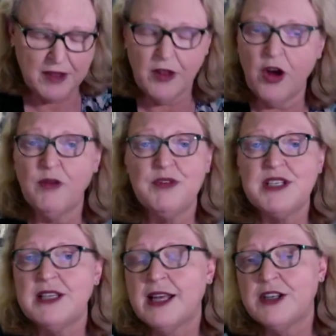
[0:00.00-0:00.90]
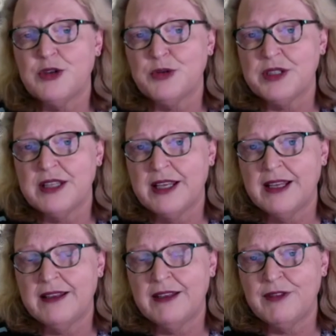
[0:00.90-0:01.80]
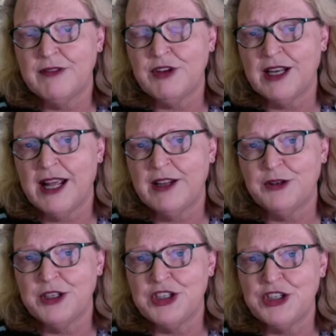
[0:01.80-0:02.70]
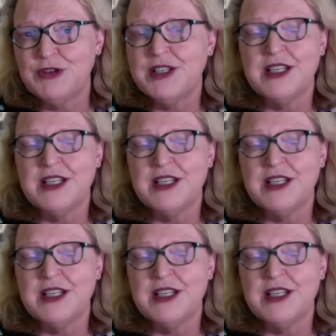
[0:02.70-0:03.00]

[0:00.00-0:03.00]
Obviously, they'd talk to if they've got landlord insurance,